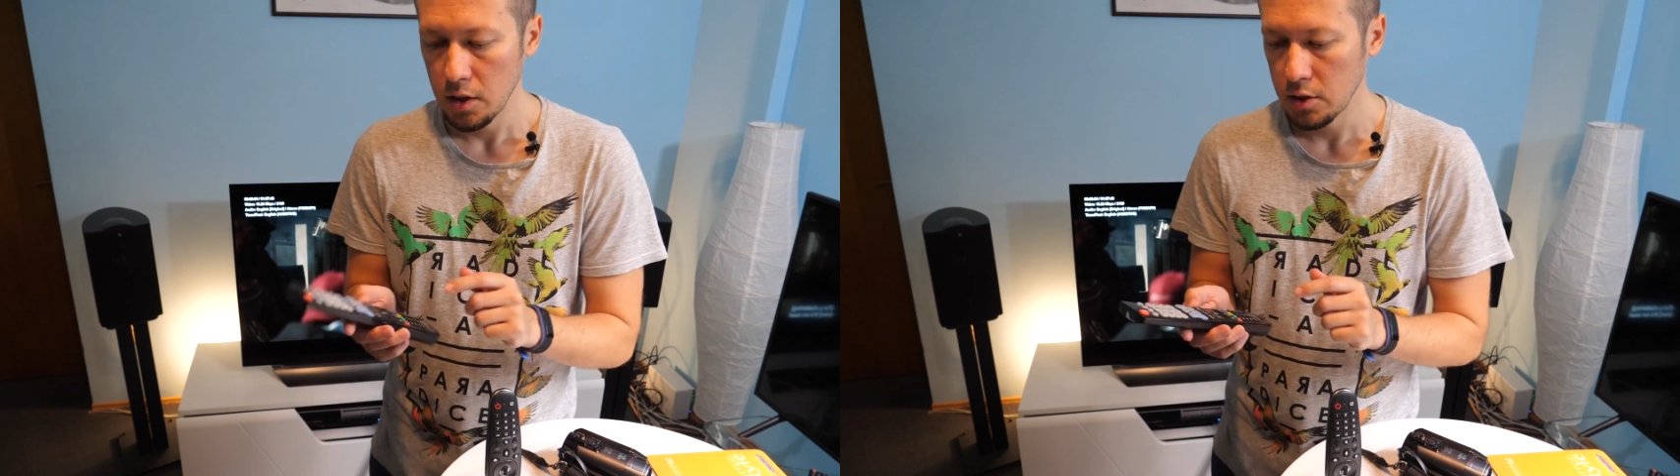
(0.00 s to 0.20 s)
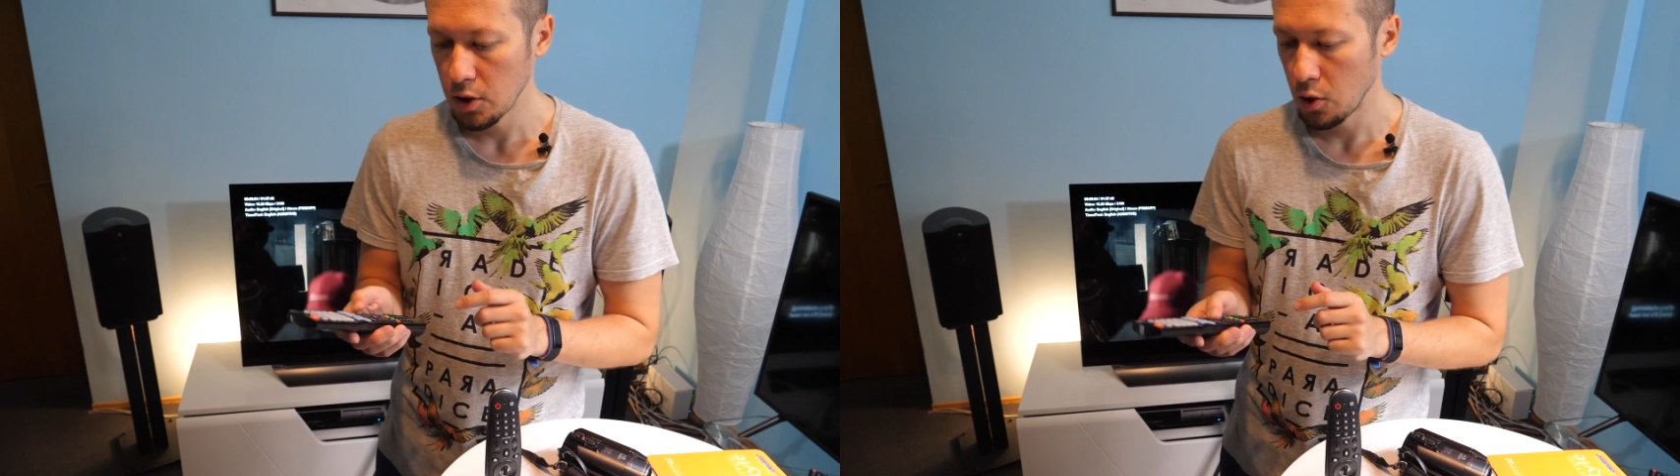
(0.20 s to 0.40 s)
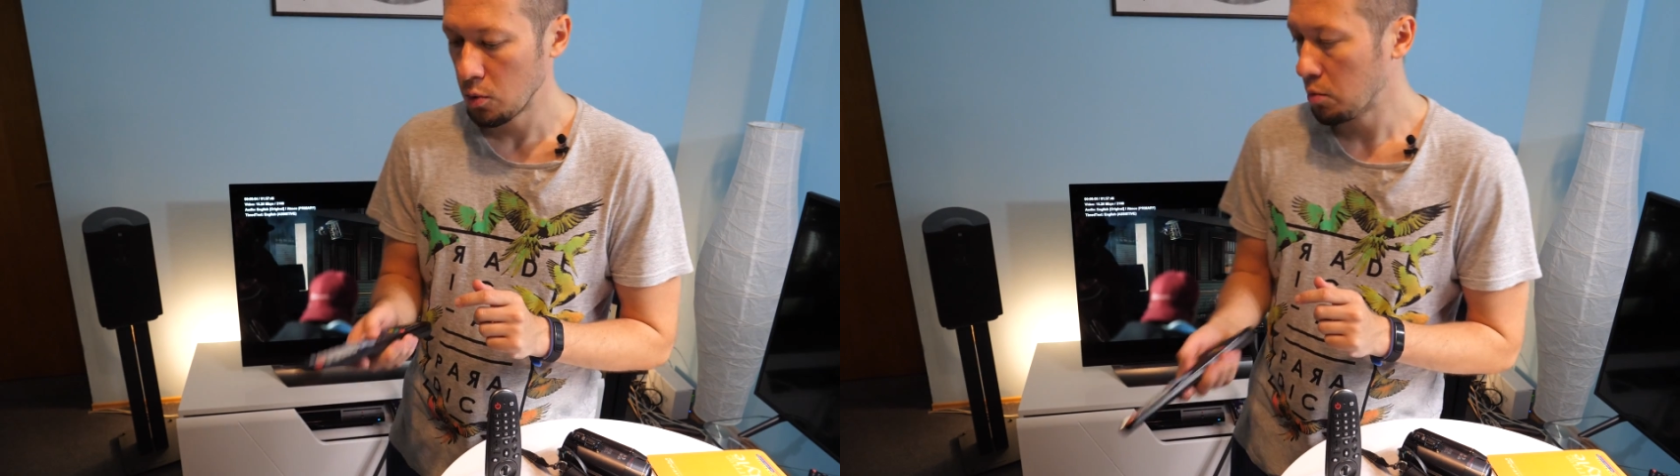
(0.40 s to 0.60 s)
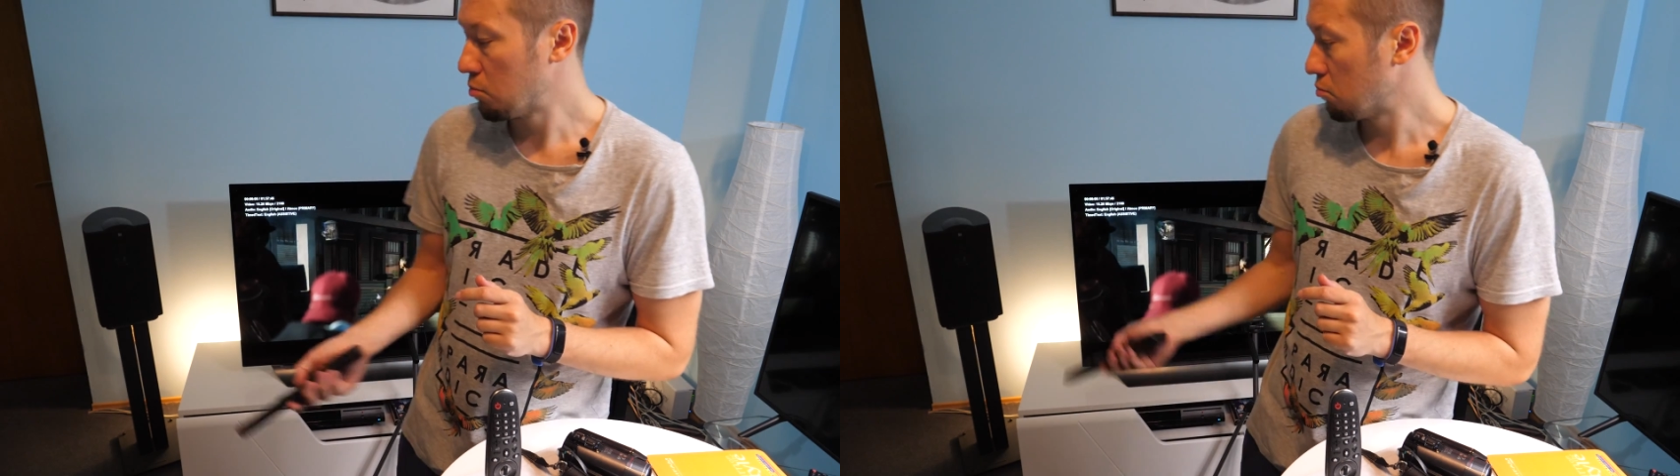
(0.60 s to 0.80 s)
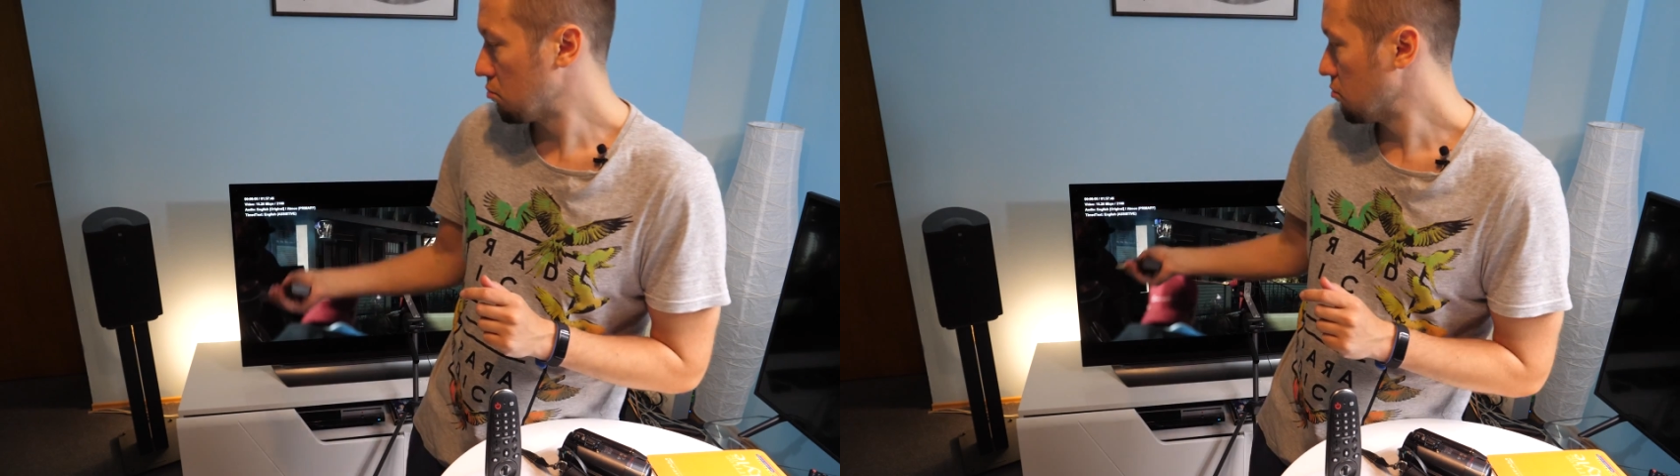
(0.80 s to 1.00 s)
So
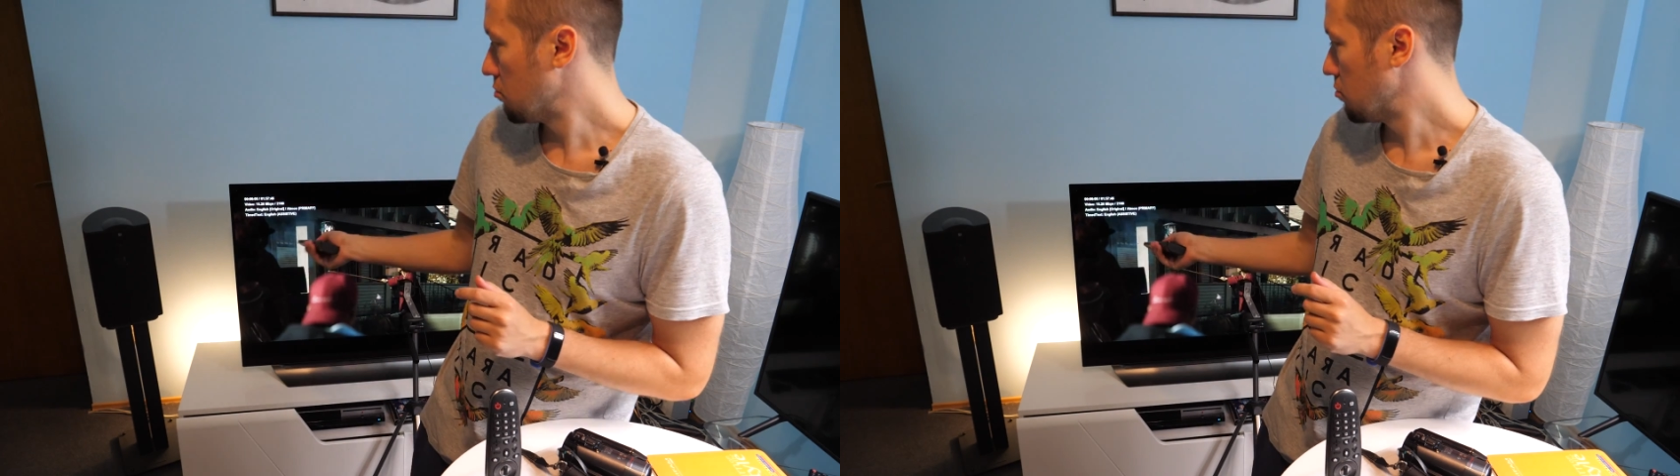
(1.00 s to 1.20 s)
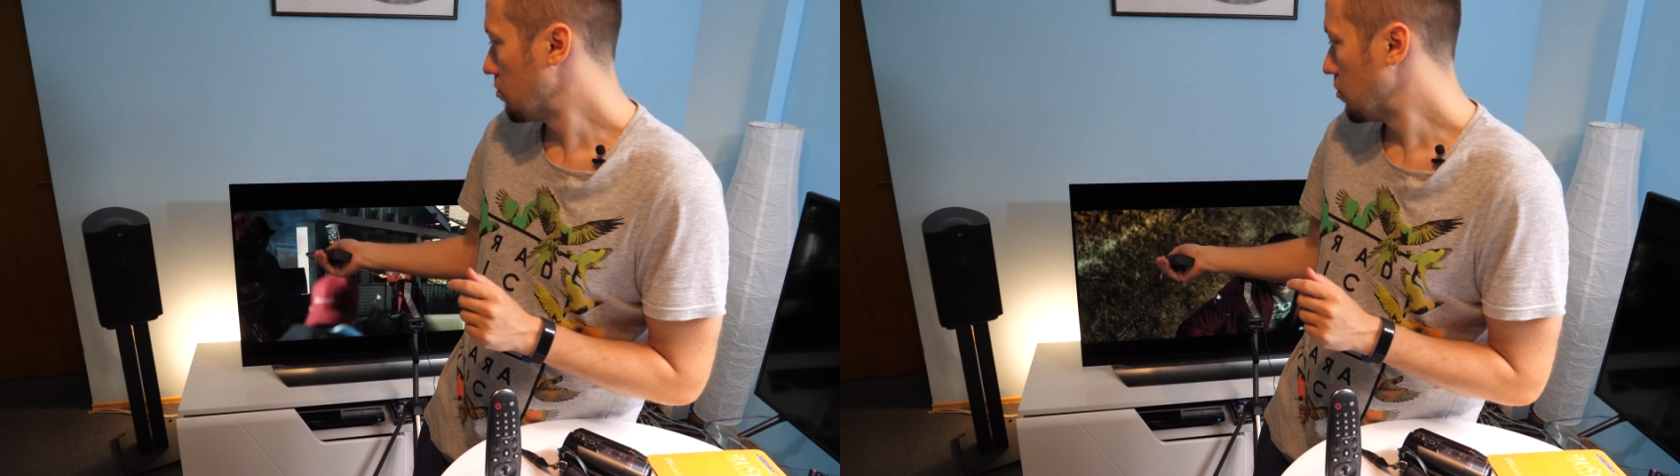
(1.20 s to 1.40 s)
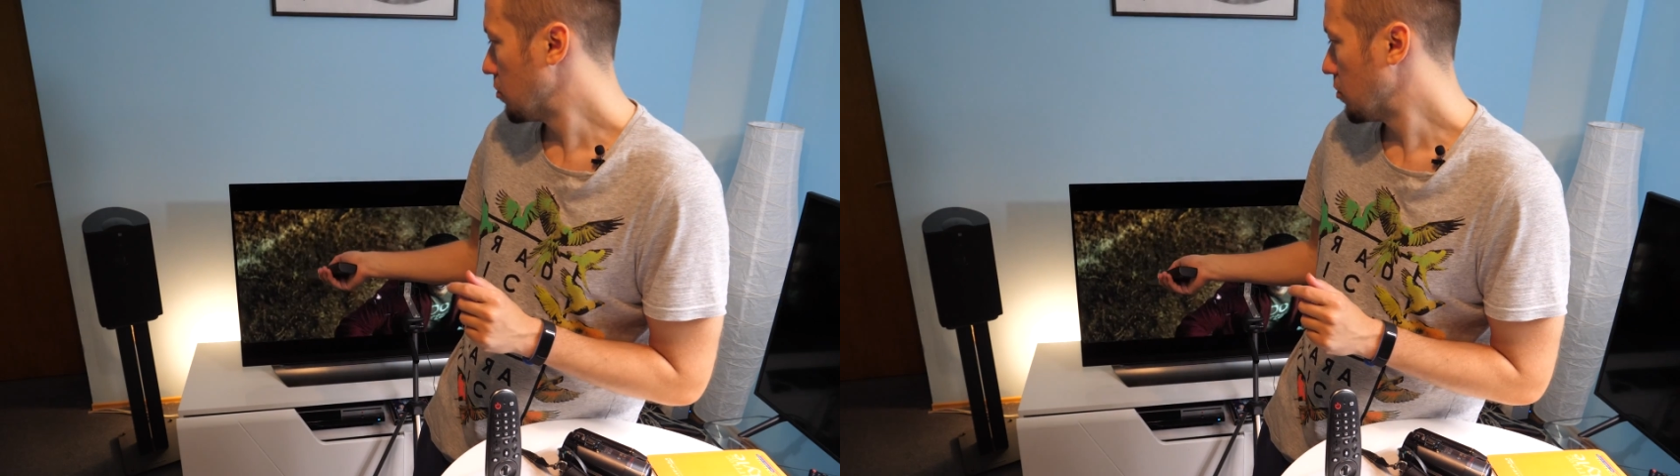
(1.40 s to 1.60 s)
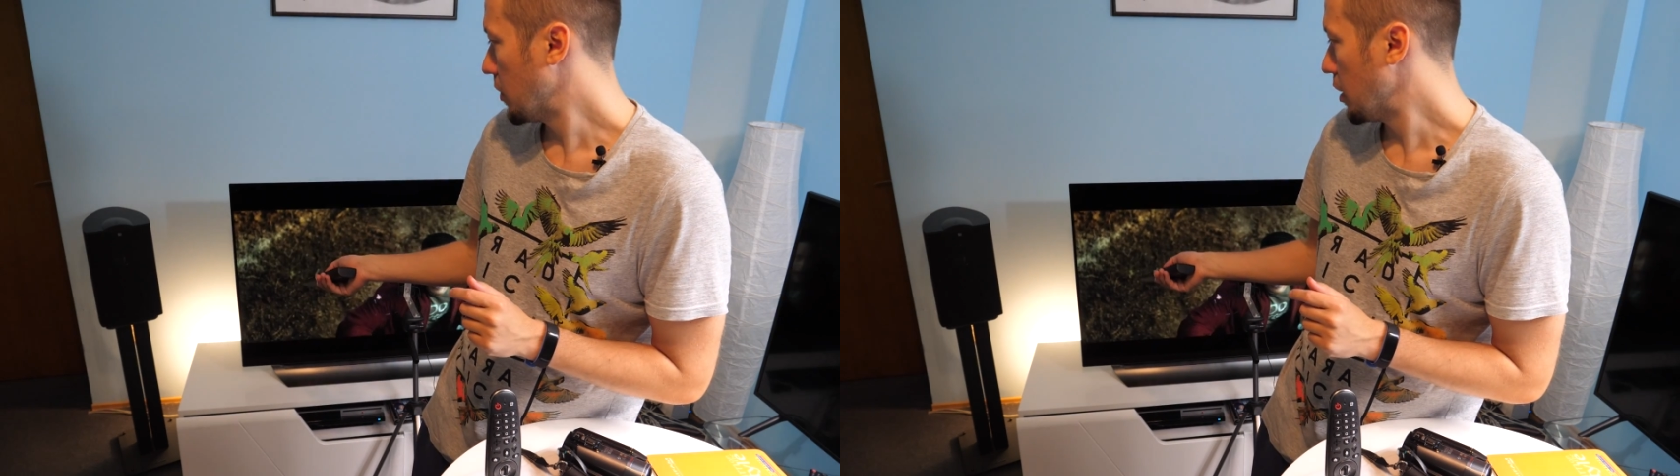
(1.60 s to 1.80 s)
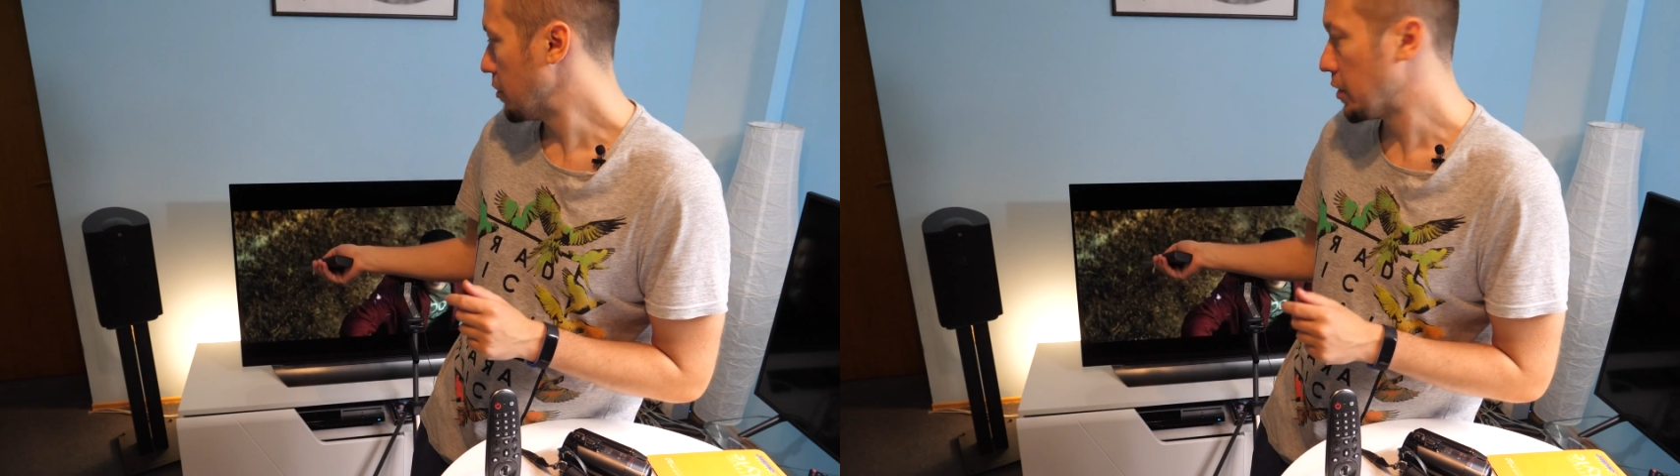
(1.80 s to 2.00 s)

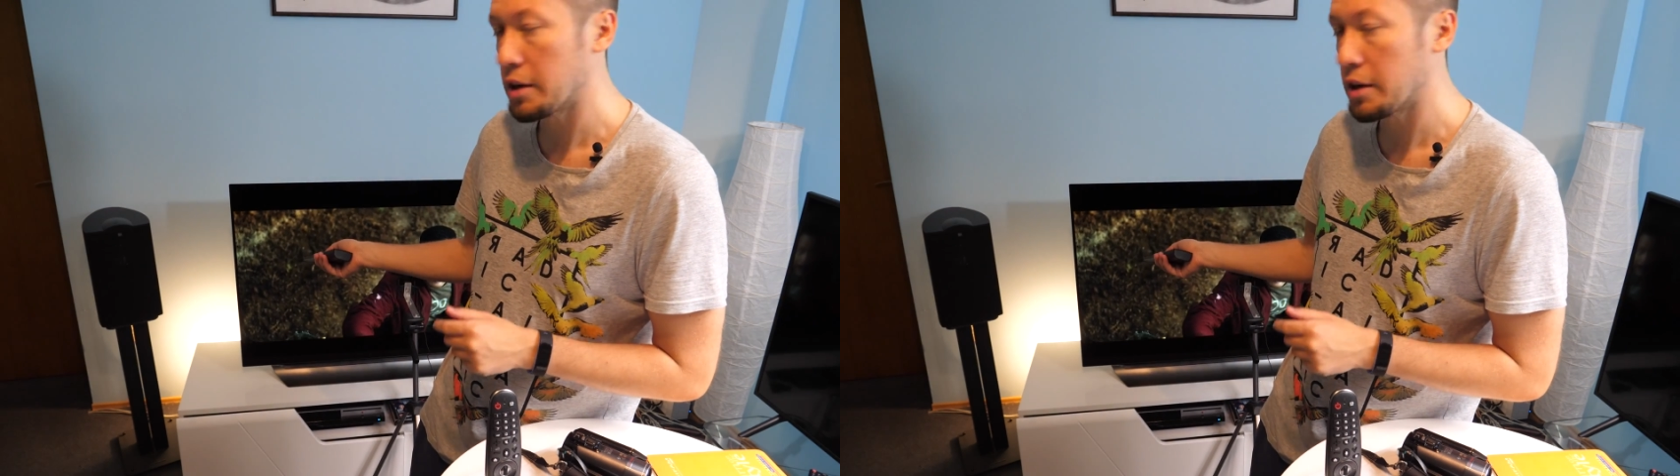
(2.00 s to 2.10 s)
if you